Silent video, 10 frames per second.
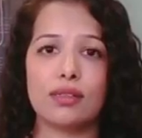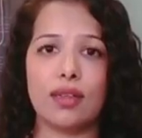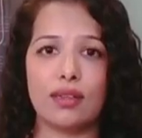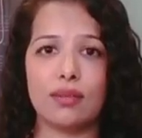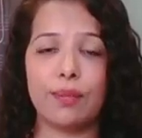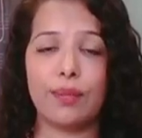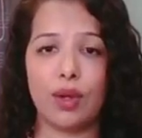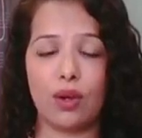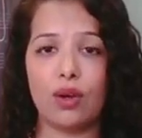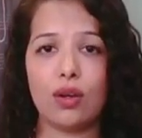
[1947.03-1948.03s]
sun
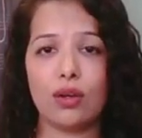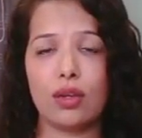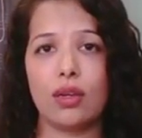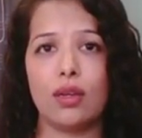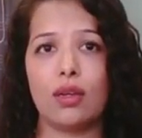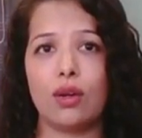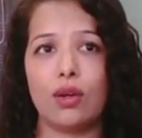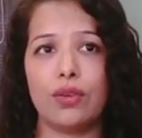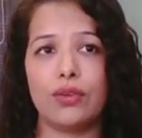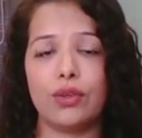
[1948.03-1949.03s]
block
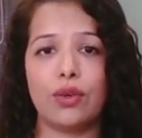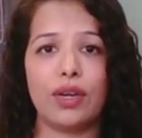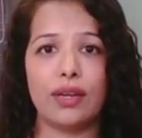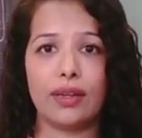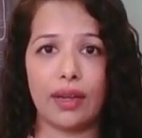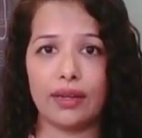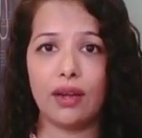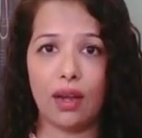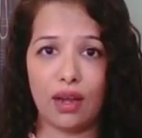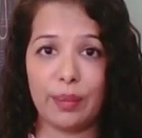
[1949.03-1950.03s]
on your entire
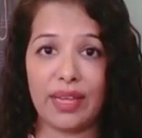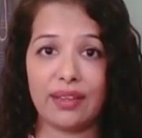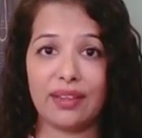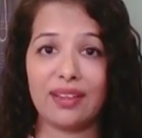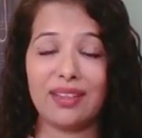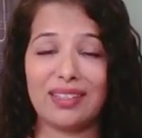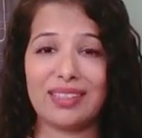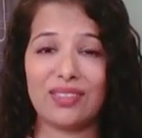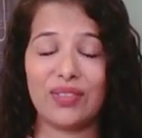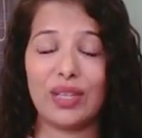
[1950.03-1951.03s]
arm area. It's
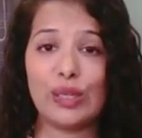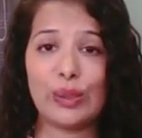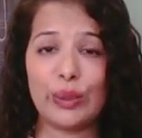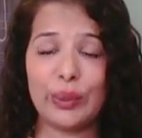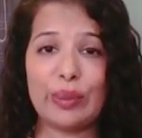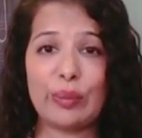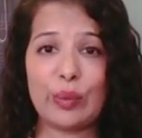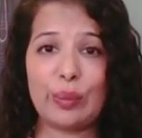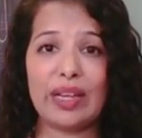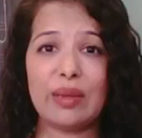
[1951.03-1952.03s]
difficult to do in
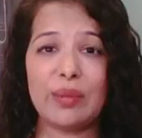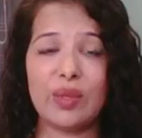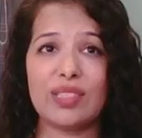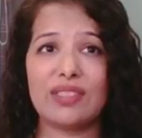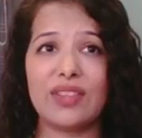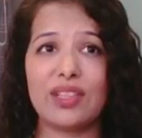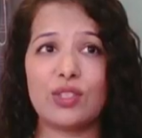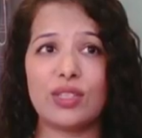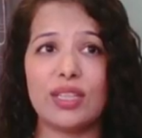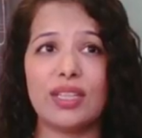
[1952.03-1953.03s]
Mumbai because
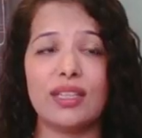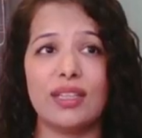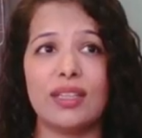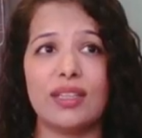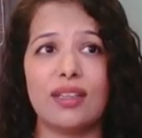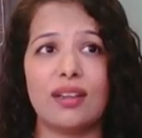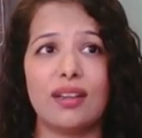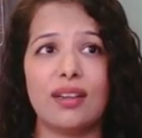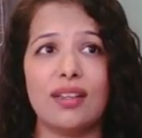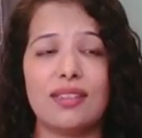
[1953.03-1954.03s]
eventually
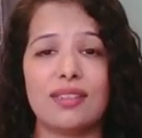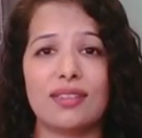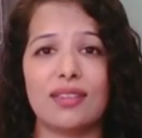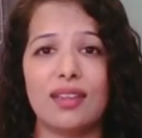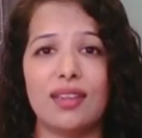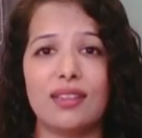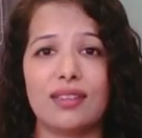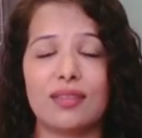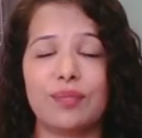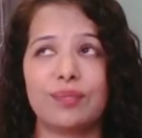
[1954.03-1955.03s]
it's
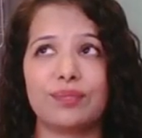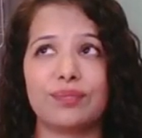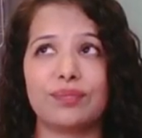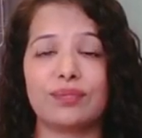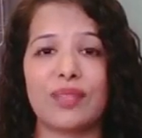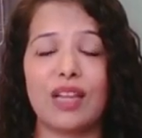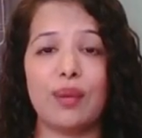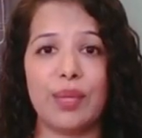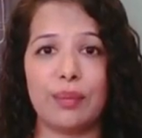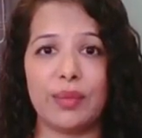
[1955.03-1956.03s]

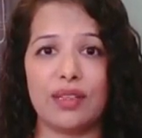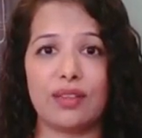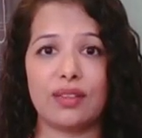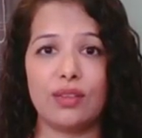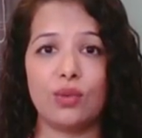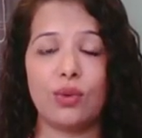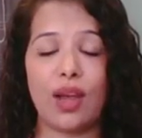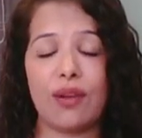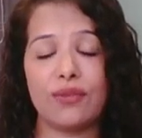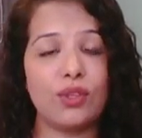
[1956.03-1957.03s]
commitment. You
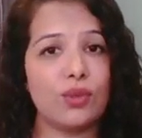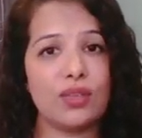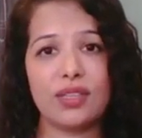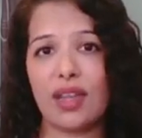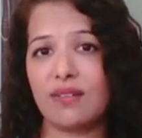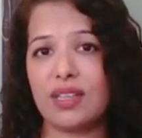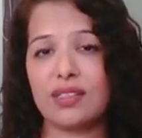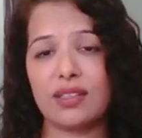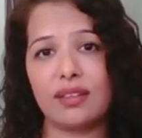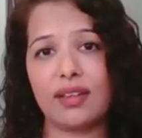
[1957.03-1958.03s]
have to use it every
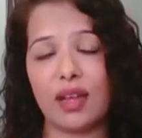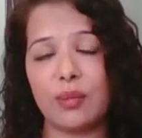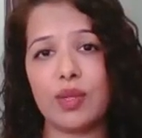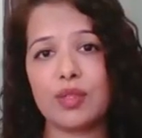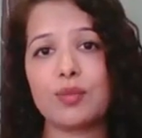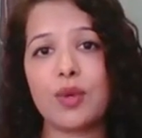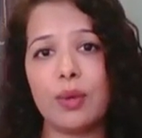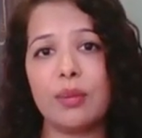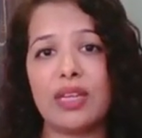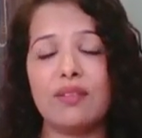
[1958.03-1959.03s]
single time because
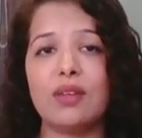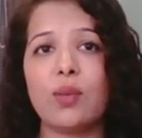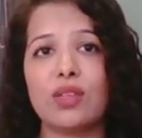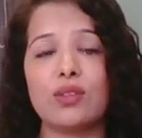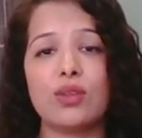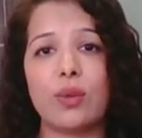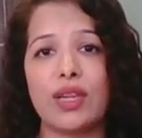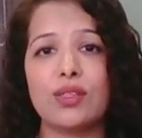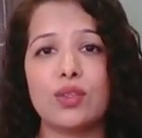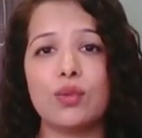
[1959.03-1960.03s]
probably even once or
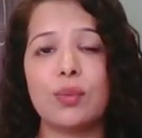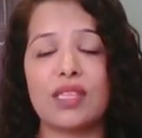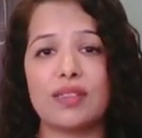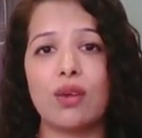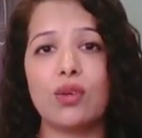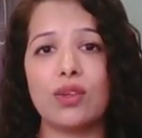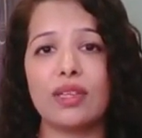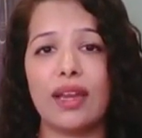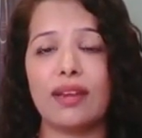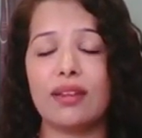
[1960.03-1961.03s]
twice you miss out on
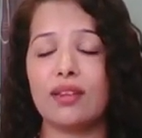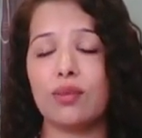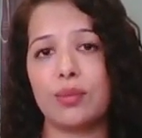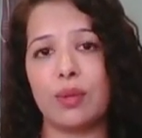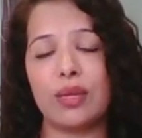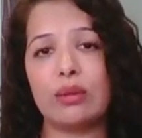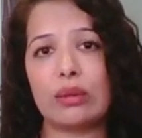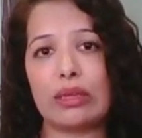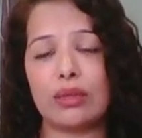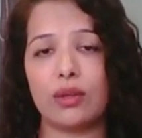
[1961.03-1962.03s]
that and you're probably going
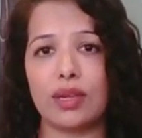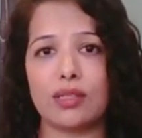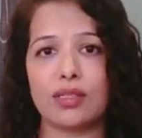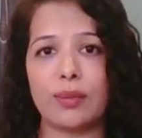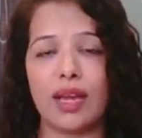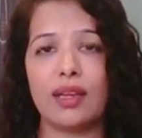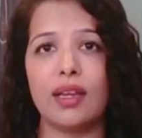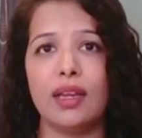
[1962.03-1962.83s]
to get your ashes back.